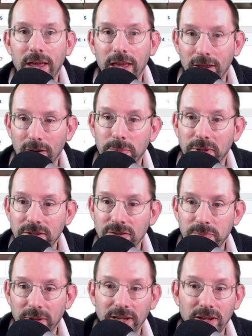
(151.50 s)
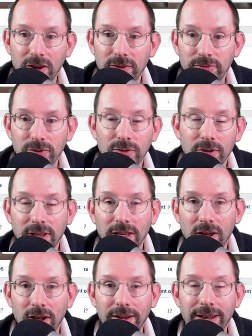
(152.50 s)
It'll be displayed here for you to
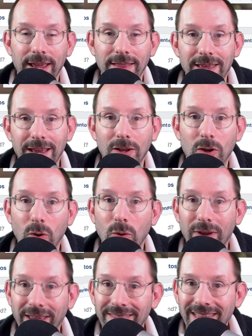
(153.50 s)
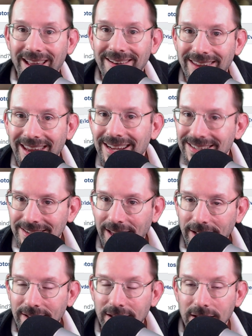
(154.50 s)
click on and then go get that data
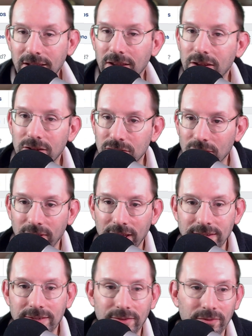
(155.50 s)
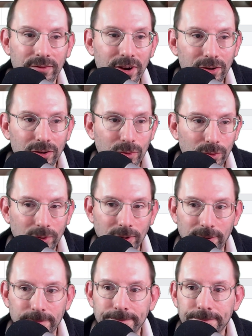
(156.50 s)
set. So that's very
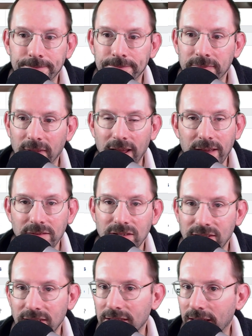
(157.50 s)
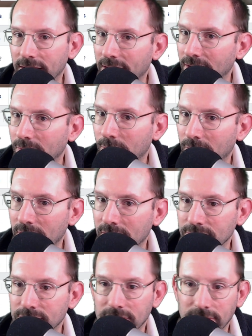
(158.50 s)
cool. I haven't seen that anywhere
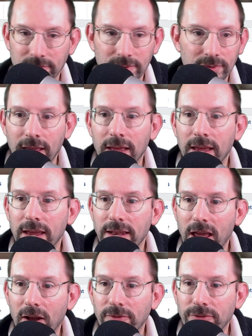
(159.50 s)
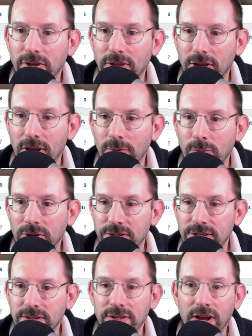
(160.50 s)
else. Now, if you click on where it
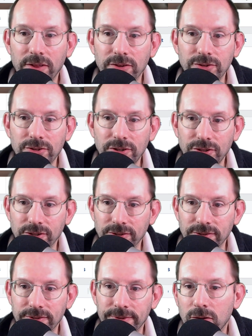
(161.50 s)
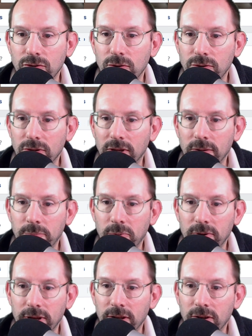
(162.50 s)
says other searches, so you can
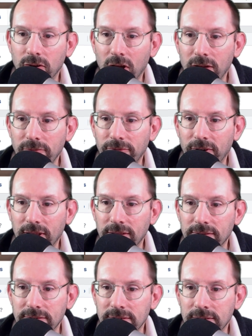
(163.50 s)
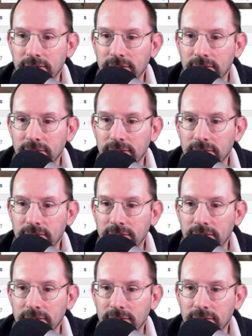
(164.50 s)
put in non-friends,